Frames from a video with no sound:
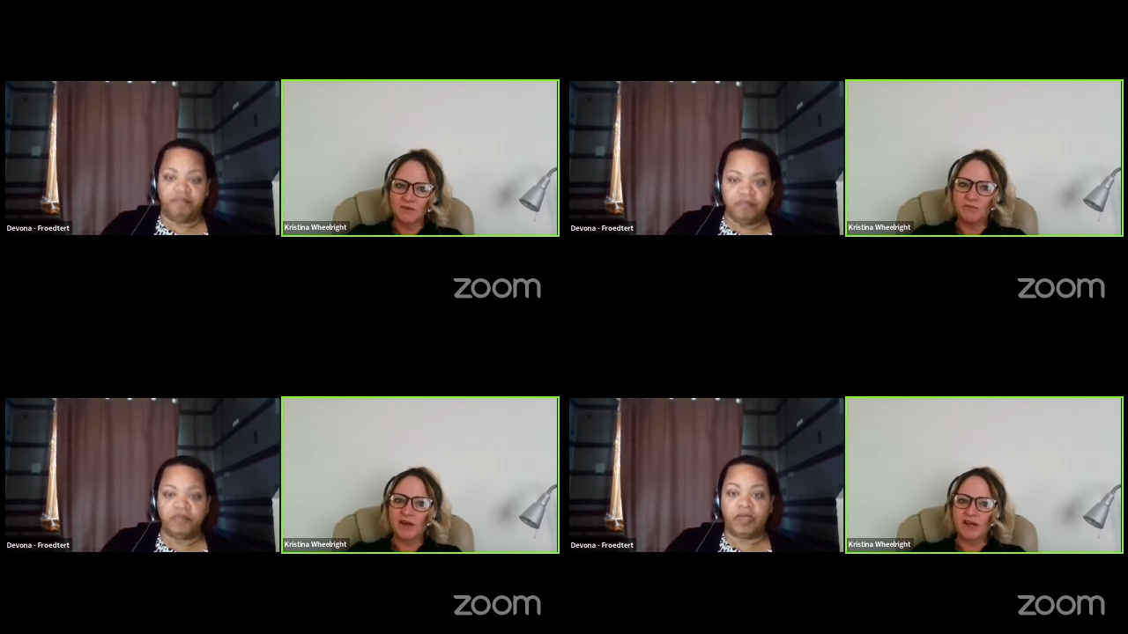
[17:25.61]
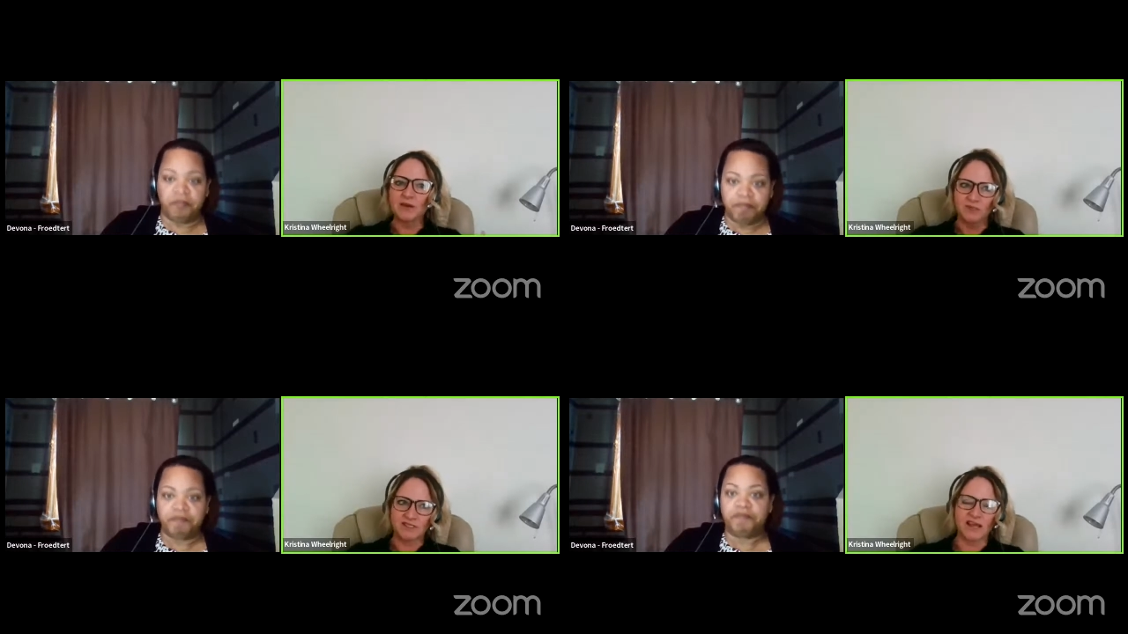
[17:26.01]
Speaker 1: But I
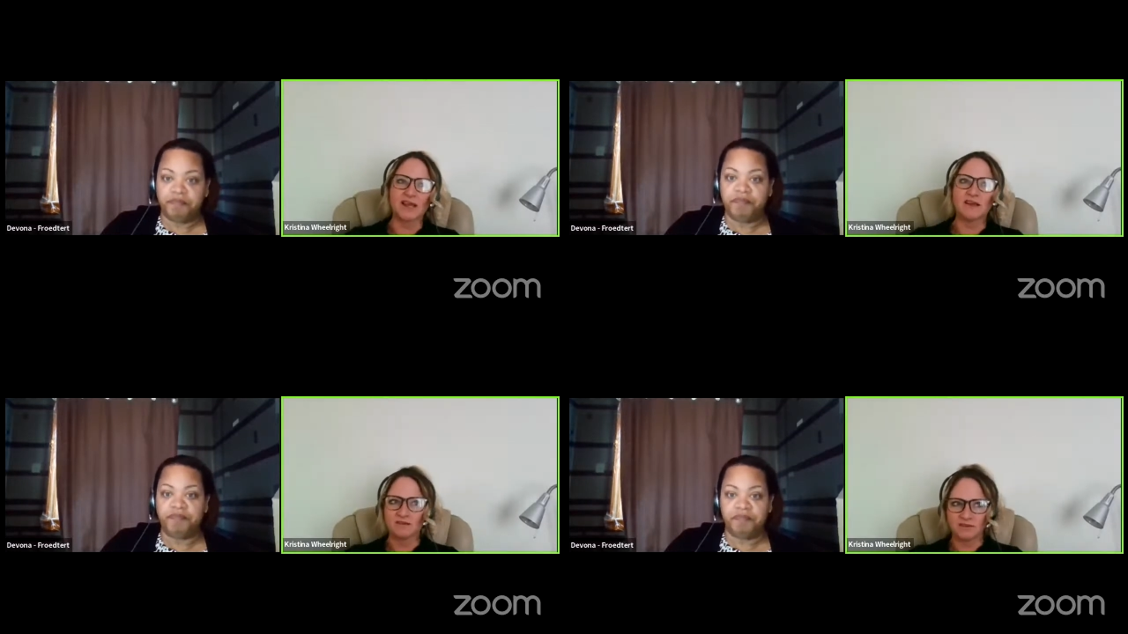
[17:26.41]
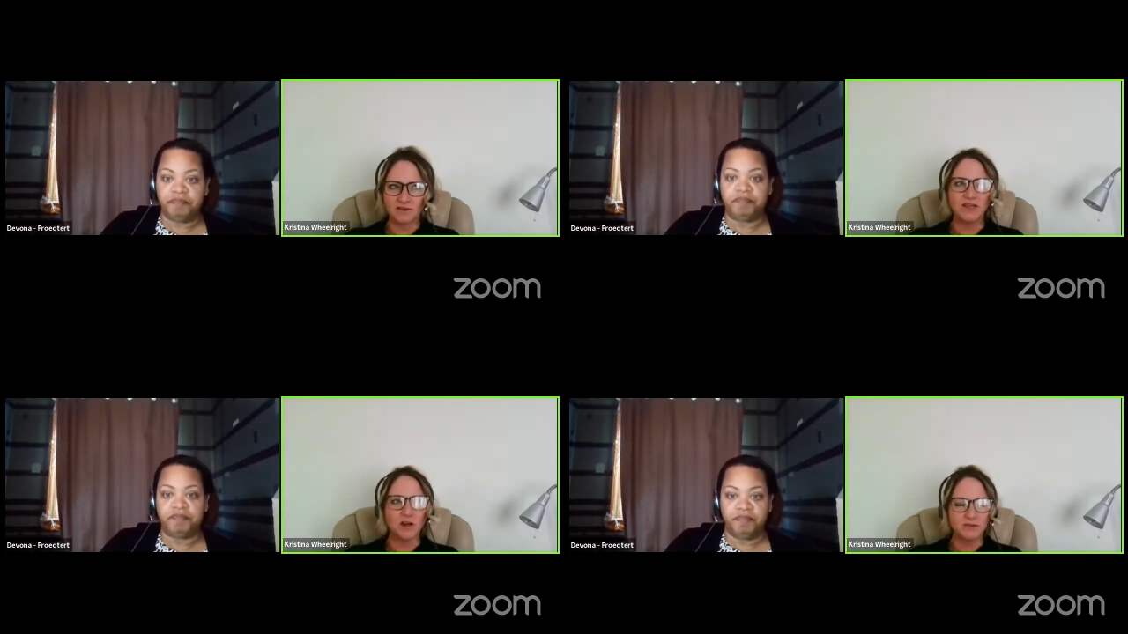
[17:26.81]
would say,
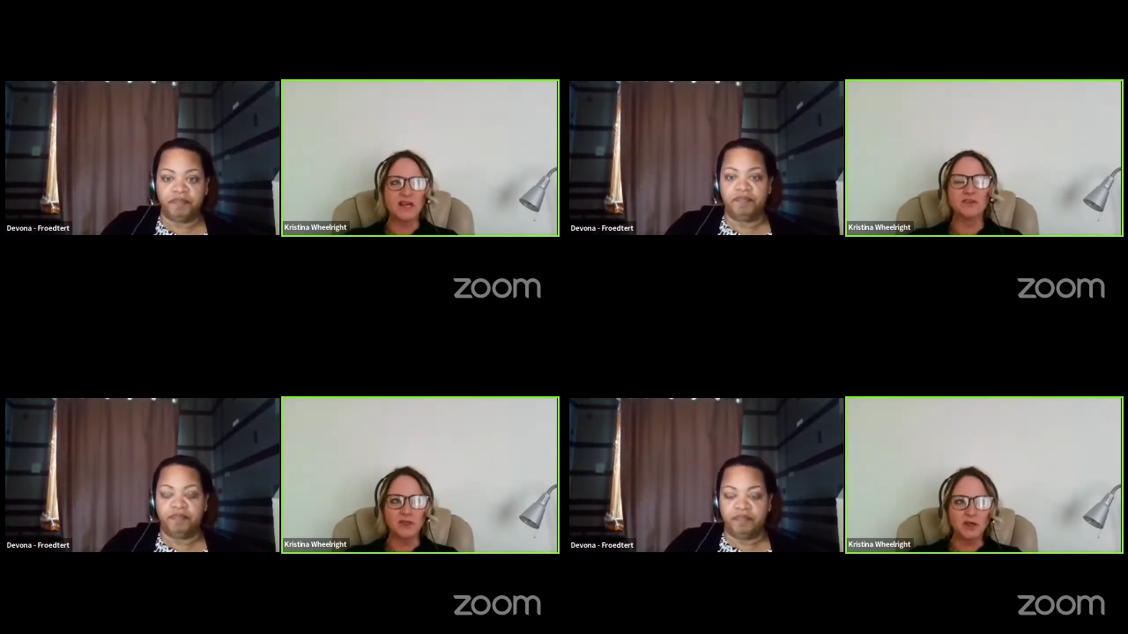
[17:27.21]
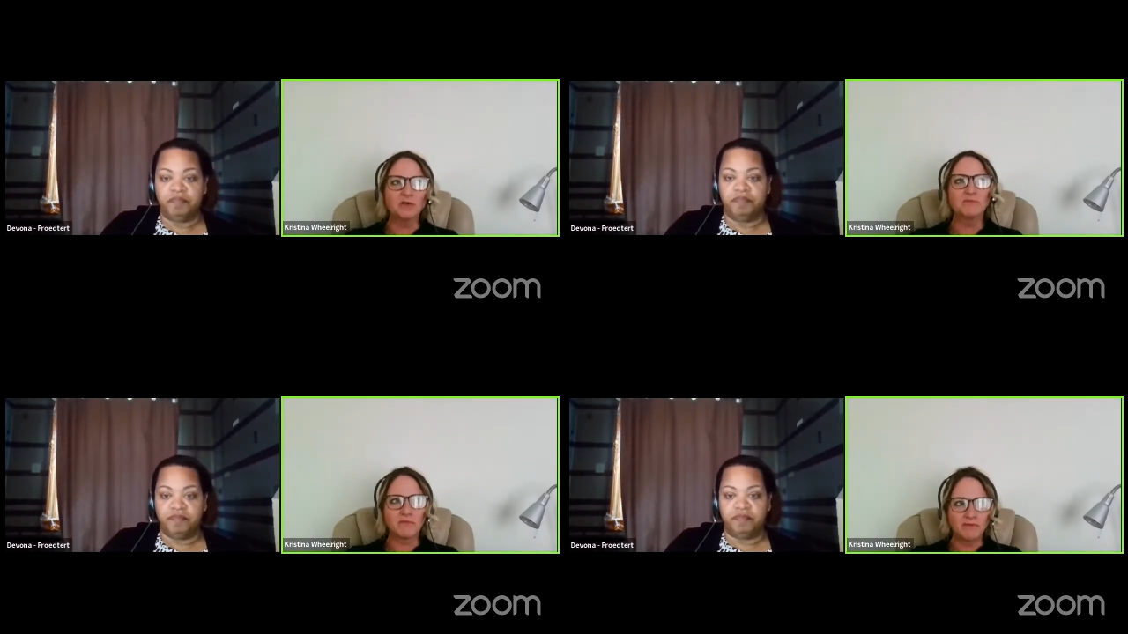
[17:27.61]
you know,
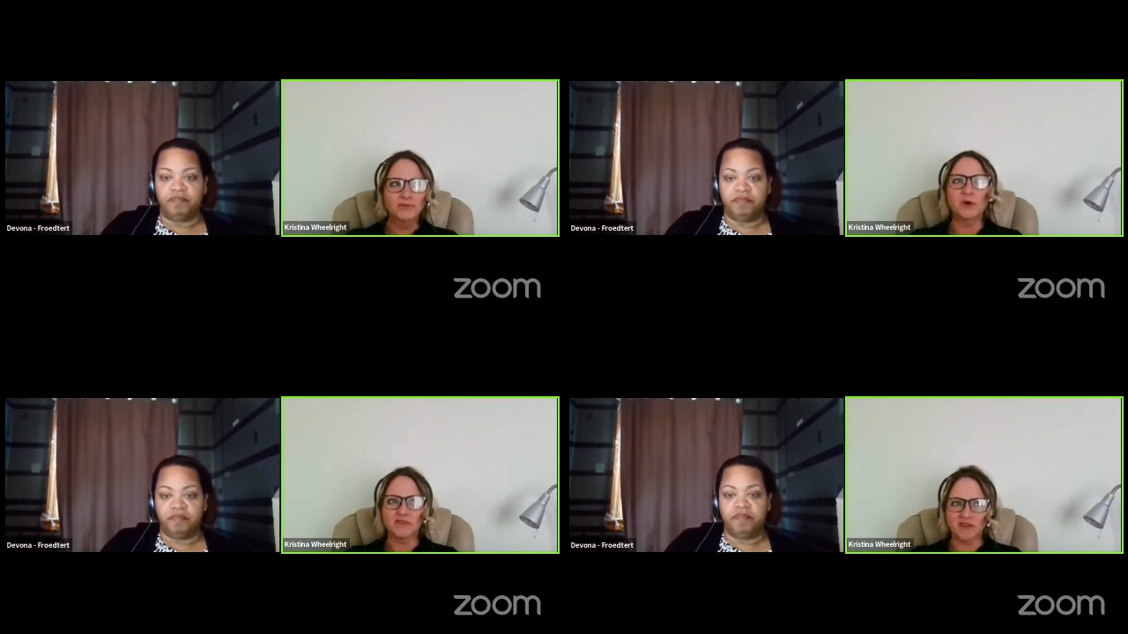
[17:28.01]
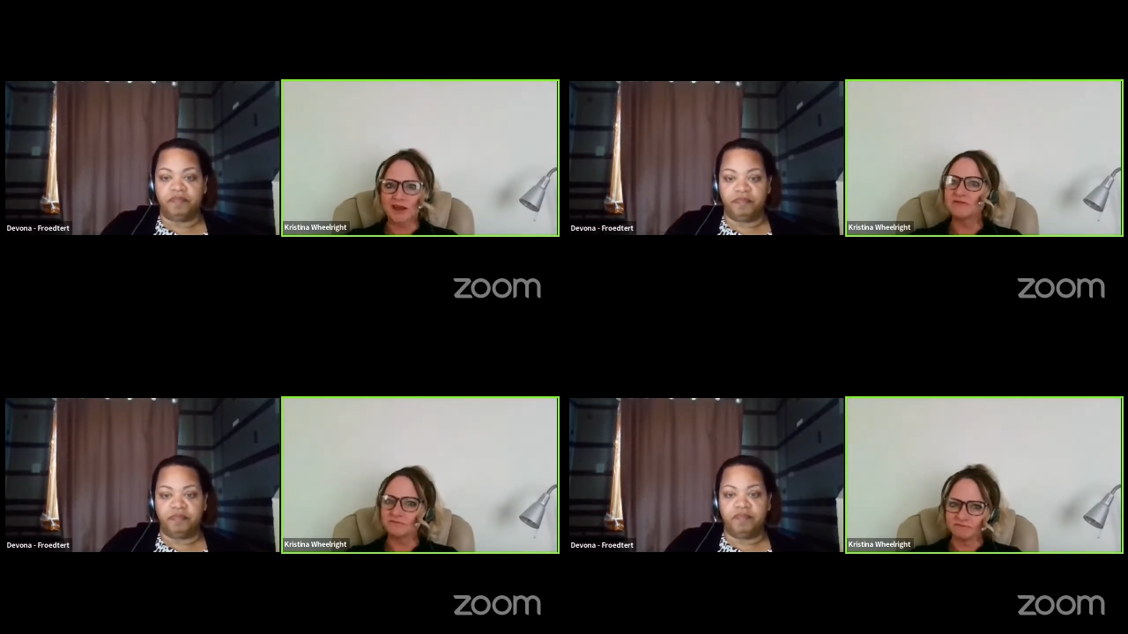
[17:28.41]
definitely
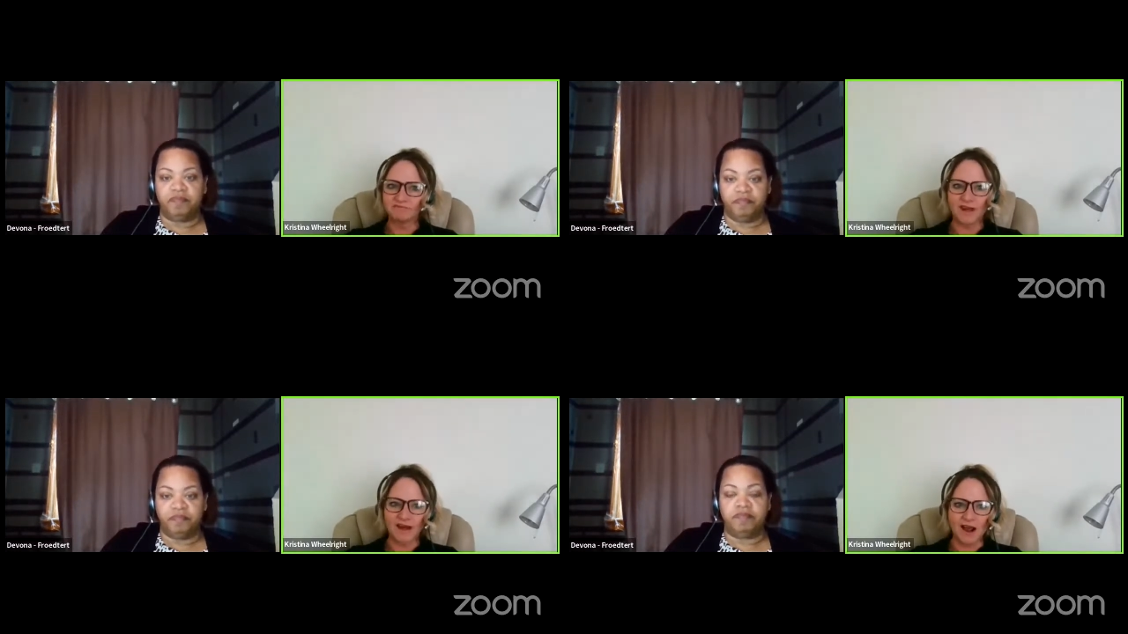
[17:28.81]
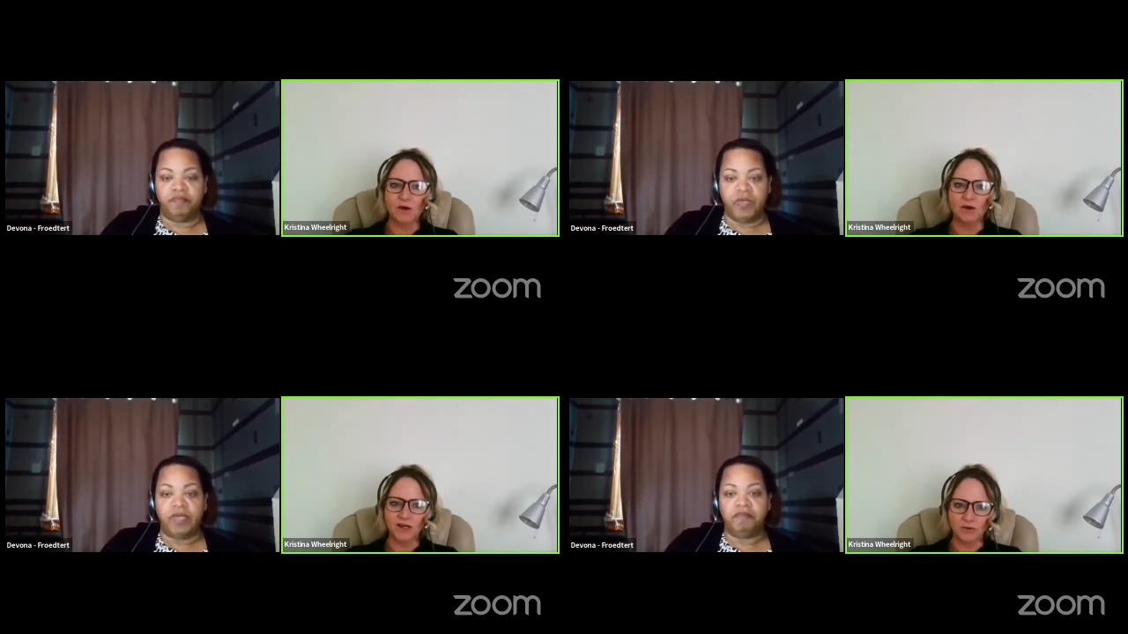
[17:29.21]
25 an
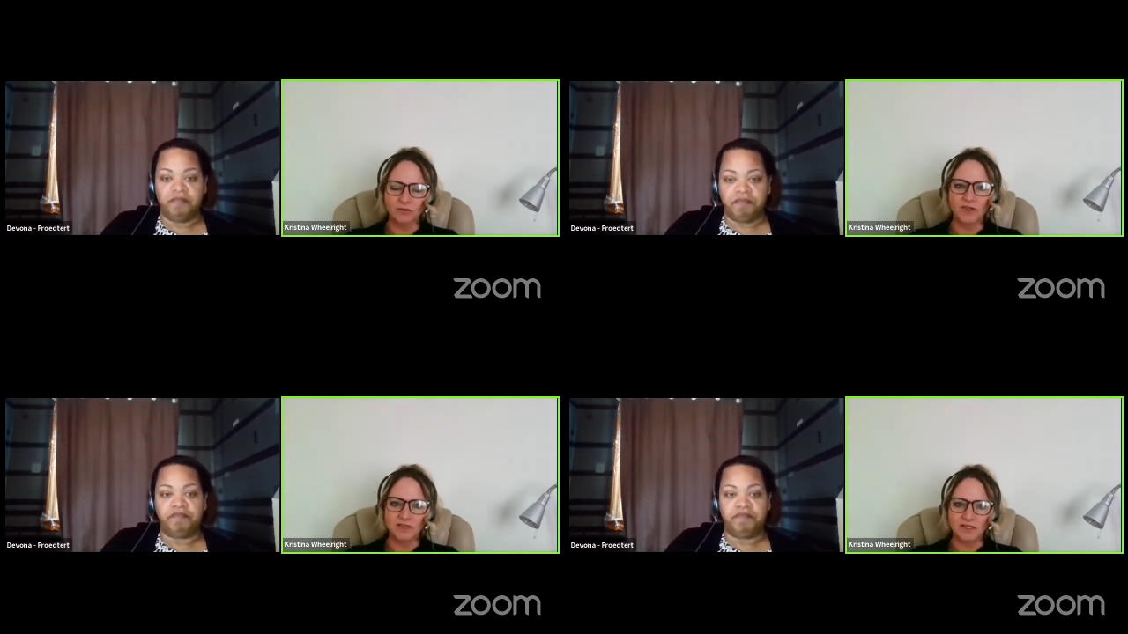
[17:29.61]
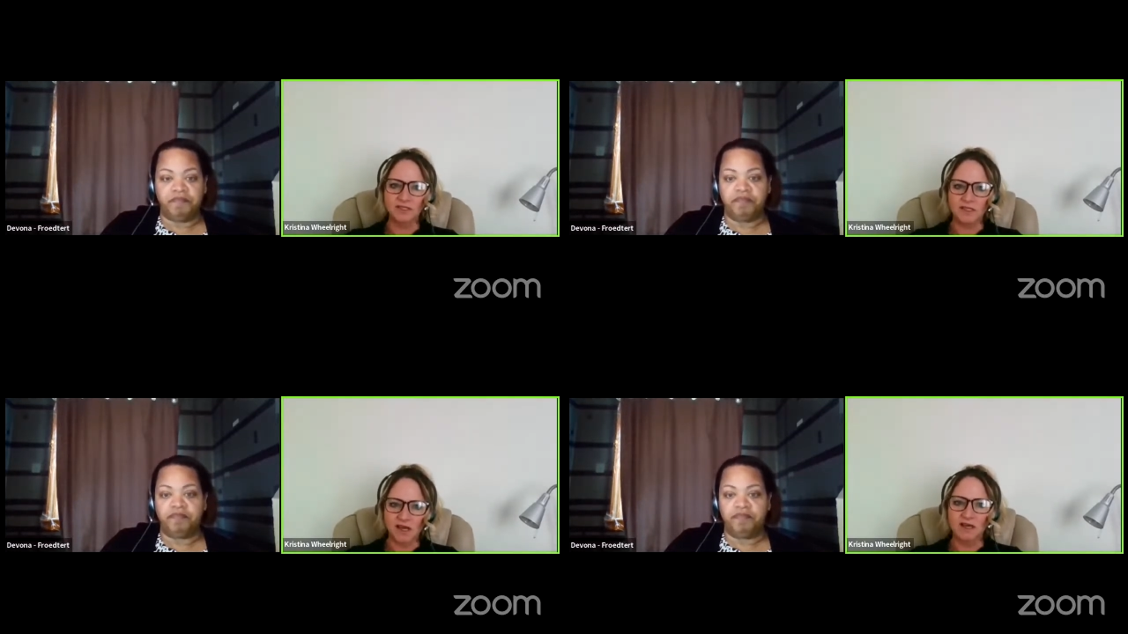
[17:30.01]
hour, mm-hmm.
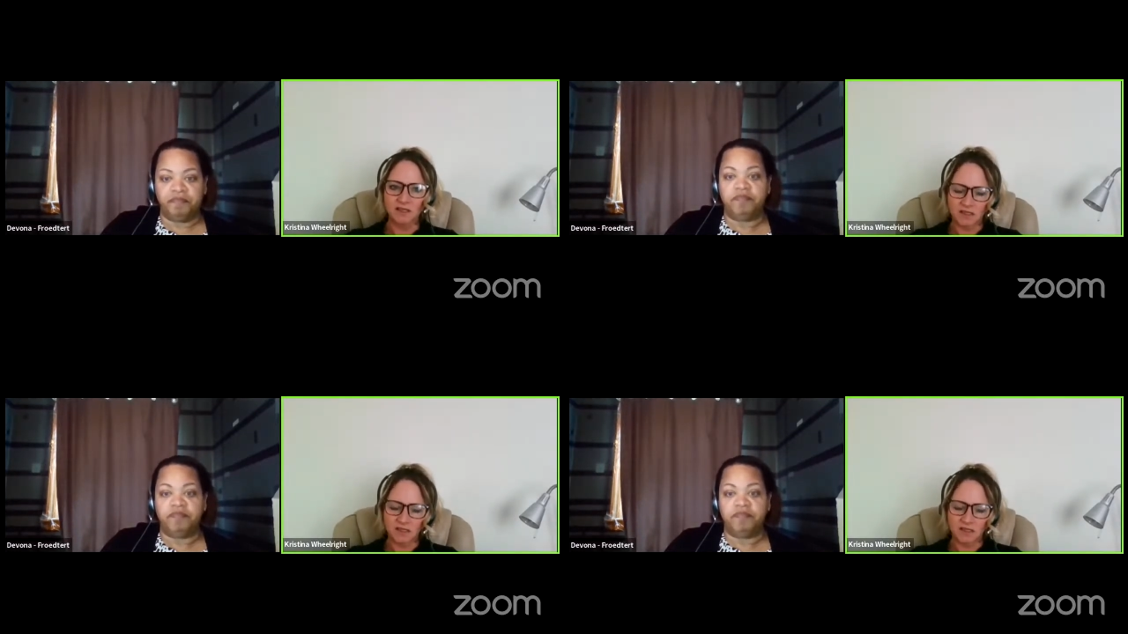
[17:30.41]
easy. Yeah.